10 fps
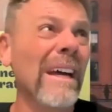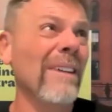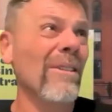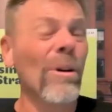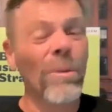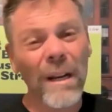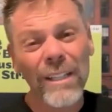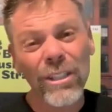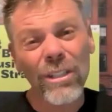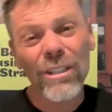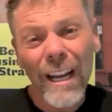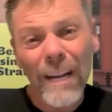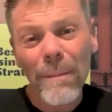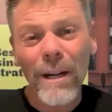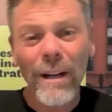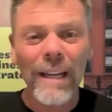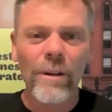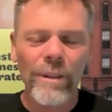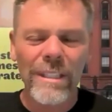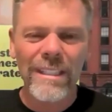I don't know what I should talk about. I don't
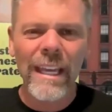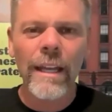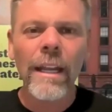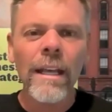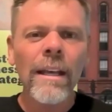know this and that.